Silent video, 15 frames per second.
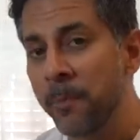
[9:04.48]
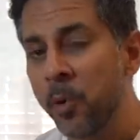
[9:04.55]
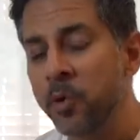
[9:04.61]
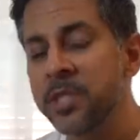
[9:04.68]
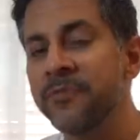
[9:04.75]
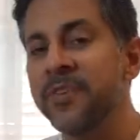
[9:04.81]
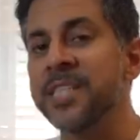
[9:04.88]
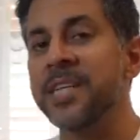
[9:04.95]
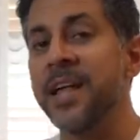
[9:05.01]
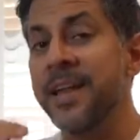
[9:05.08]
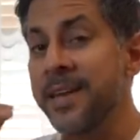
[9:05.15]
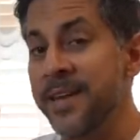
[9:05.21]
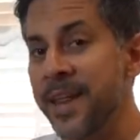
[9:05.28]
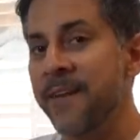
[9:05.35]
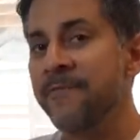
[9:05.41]
most of us
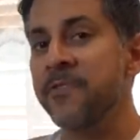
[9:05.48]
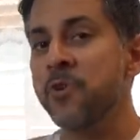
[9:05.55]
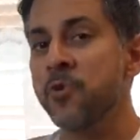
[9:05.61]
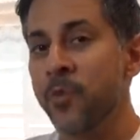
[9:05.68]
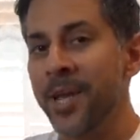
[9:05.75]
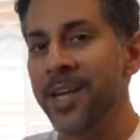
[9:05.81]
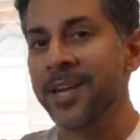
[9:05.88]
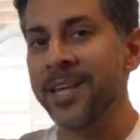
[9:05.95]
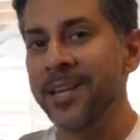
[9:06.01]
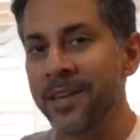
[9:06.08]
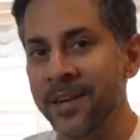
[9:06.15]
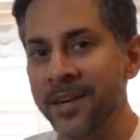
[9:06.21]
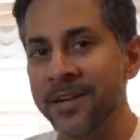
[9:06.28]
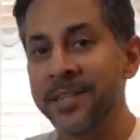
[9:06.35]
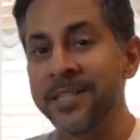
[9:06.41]
never really
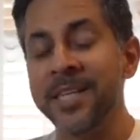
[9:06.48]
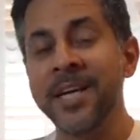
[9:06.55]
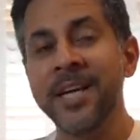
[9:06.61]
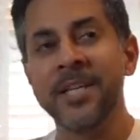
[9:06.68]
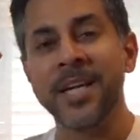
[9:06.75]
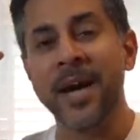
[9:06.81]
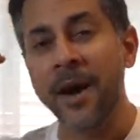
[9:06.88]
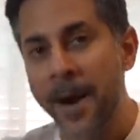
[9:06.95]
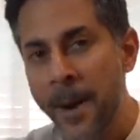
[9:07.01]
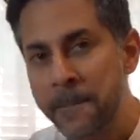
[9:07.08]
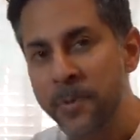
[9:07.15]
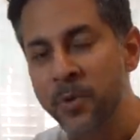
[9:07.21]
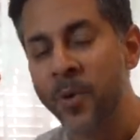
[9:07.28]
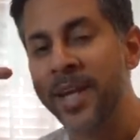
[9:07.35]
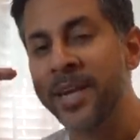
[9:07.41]
learned to
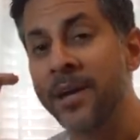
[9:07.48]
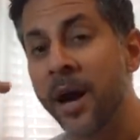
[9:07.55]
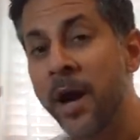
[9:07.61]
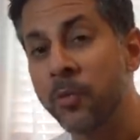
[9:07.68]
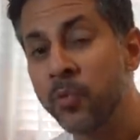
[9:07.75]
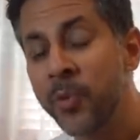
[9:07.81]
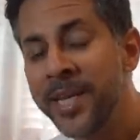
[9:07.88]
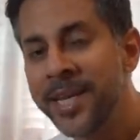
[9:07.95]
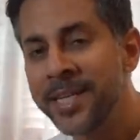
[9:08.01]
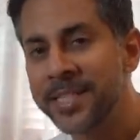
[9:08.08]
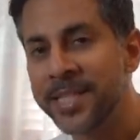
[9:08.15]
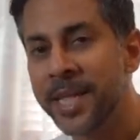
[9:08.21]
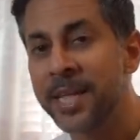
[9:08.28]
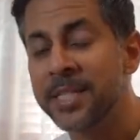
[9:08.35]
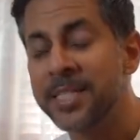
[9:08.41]
upgrade our reading
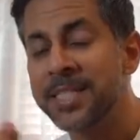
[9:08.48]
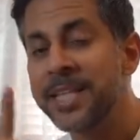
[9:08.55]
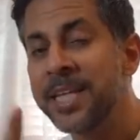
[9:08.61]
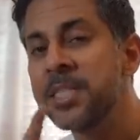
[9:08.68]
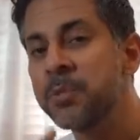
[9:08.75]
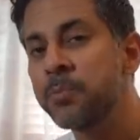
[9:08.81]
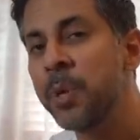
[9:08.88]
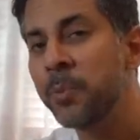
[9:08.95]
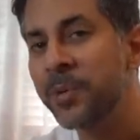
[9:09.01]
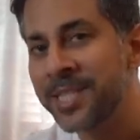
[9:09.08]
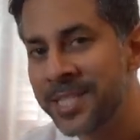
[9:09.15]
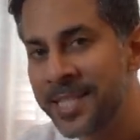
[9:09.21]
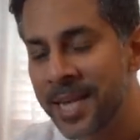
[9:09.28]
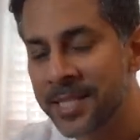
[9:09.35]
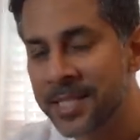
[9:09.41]
skills since we were
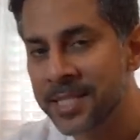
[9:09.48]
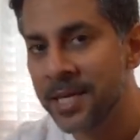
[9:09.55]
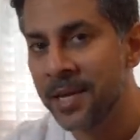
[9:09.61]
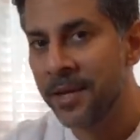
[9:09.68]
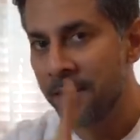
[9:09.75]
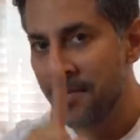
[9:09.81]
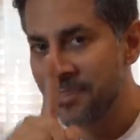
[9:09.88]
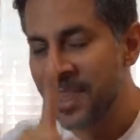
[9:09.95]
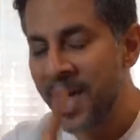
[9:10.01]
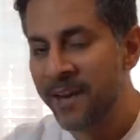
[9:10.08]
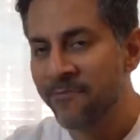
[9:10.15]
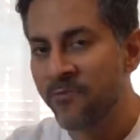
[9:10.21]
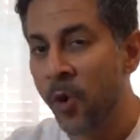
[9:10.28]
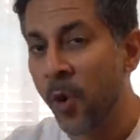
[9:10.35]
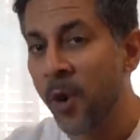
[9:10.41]
six.
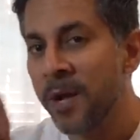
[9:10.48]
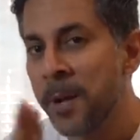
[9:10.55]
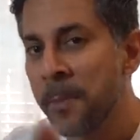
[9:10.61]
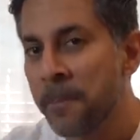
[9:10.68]
Therefore,